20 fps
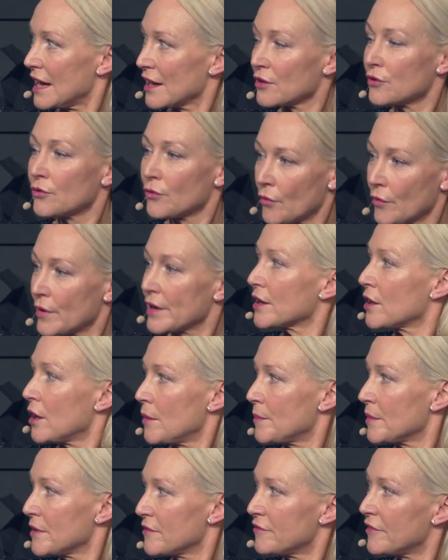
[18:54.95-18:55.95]
growing
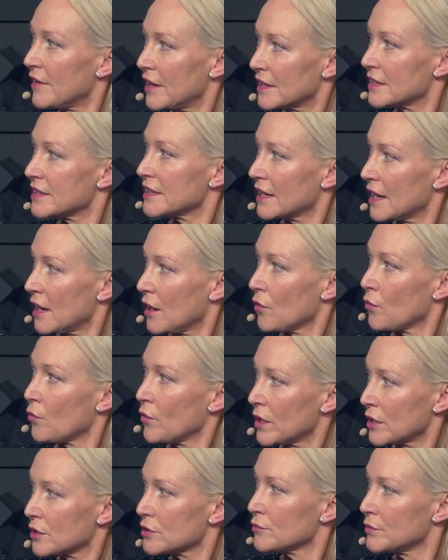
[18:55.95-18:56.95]
up and finding out
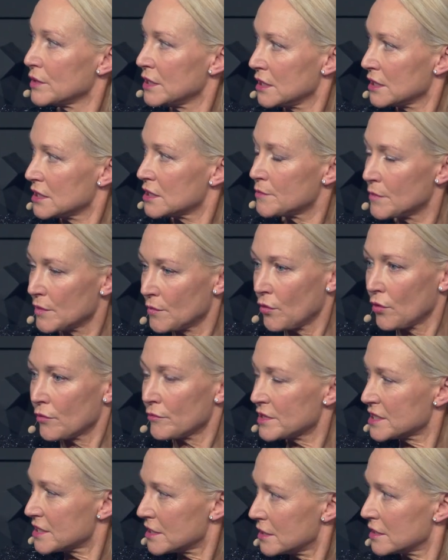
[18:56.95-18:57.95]
where do we need to be more
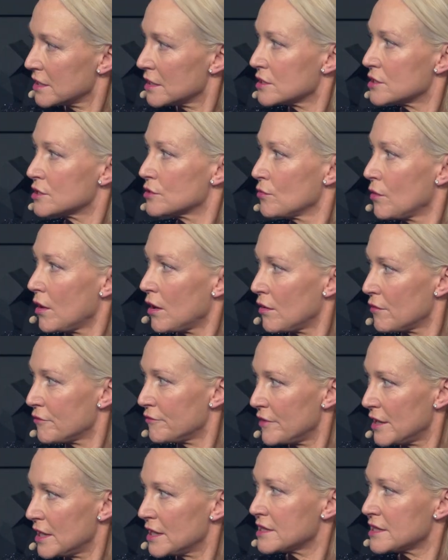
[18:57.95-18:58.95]
resilient, who are our
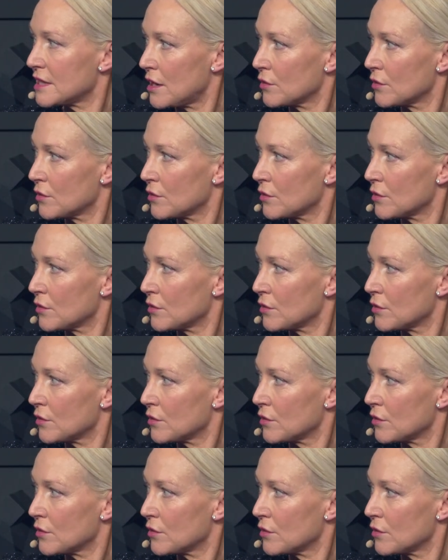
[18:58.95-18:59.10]
friends, how